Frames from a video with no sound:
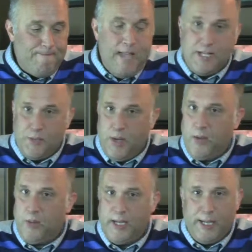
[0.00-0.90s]
Next
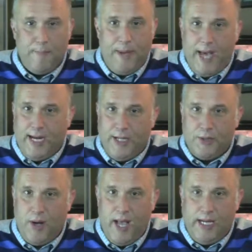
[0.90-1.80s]
week, we're going to get back
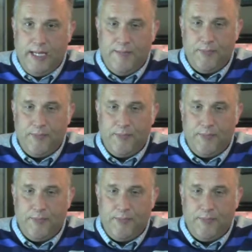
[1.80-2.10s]
on track.